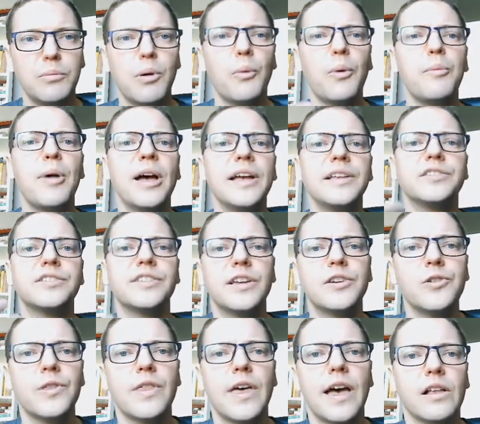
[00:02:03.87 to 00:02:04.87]
but we might
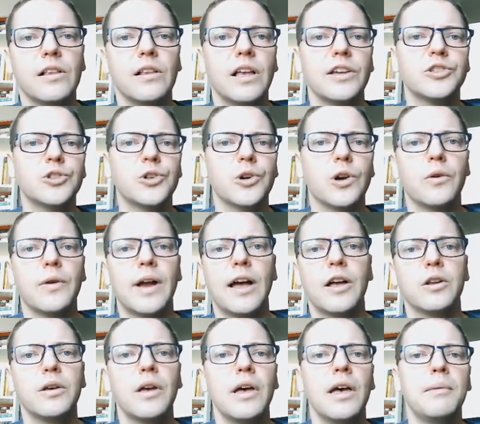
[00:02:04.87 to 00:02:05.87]
center that cluster
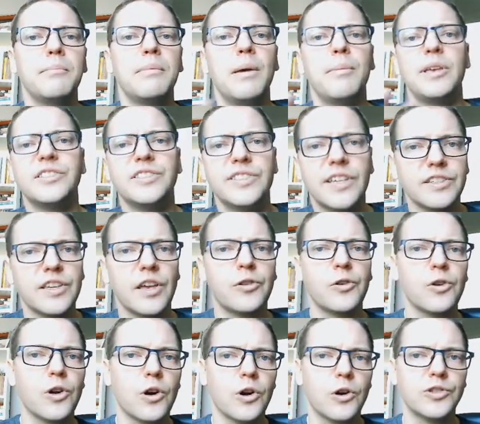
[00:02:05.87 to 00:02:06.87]
around maybe
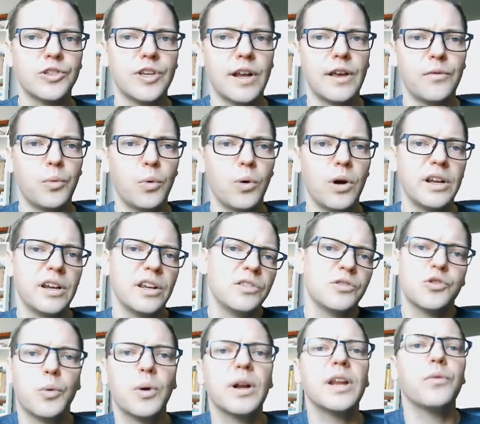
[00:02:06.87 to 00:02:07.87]
600 Hz in F1 and
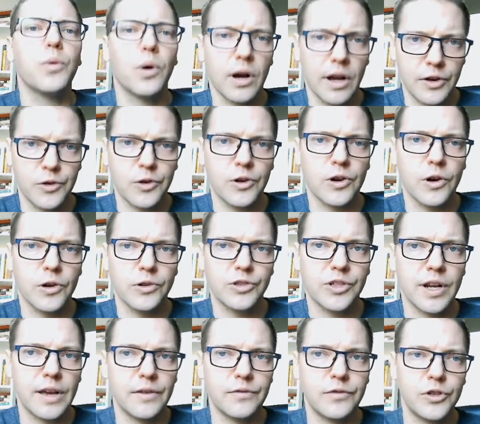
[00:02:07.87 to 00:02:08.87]
2400 Hz
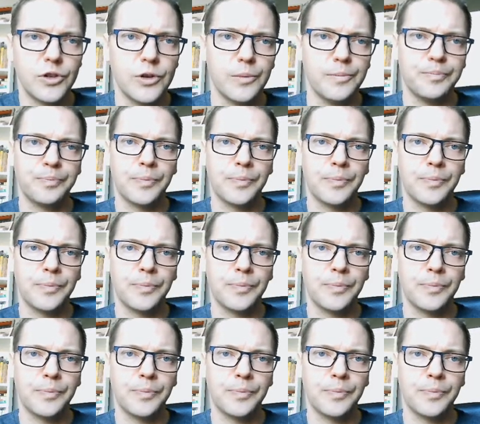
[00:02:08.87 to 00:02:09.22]
in F2.